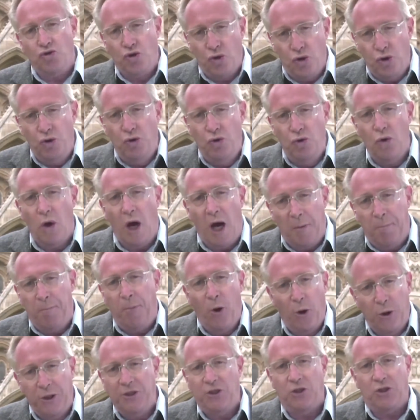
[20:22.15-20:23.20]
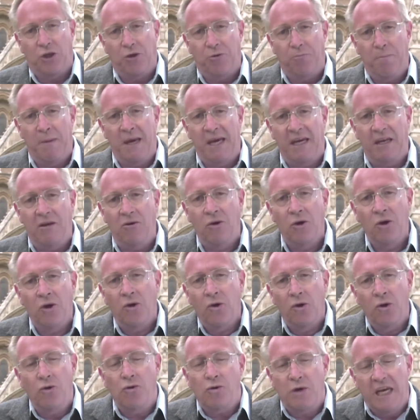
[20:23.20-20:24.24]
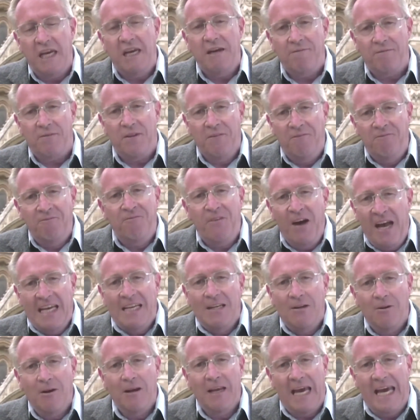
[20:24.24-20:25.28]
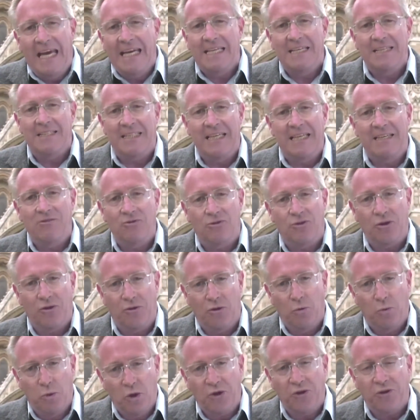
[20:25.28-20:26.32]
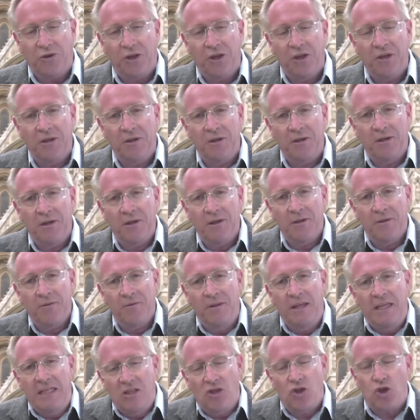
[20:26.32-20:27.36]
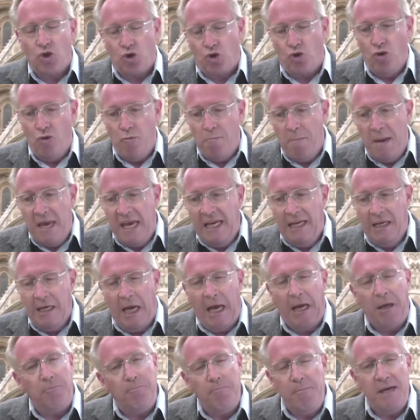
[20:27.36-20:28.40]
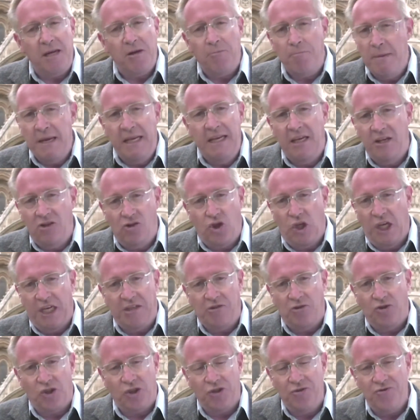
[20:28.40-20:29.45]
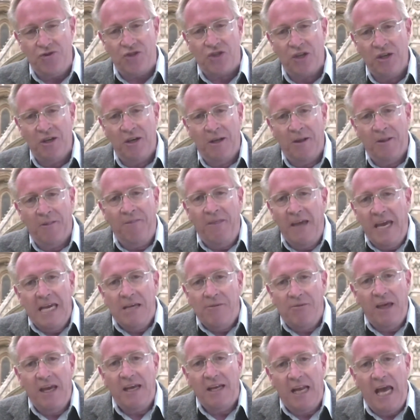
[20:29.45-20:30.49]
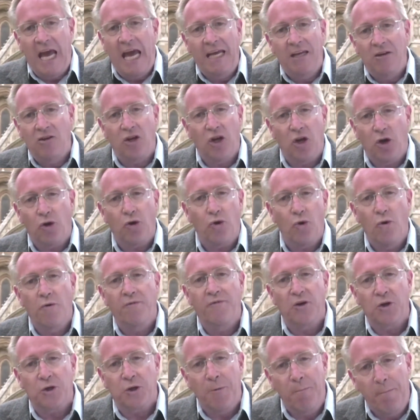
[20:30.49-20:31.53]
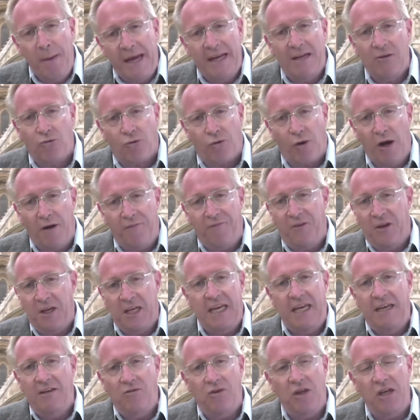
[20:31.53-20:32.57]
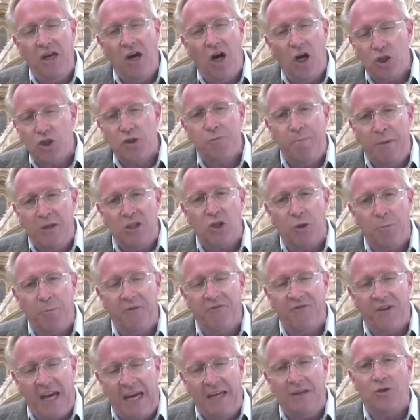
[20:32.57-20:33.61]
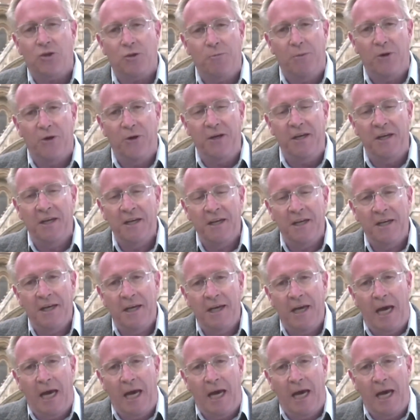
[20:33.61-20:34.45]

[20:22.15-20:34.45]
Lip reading: to 2 appointed men who gave the final editing to the work. These 2 men had made many changes. They then handed it over to Bancroft again, the Archbishop of Canterbury,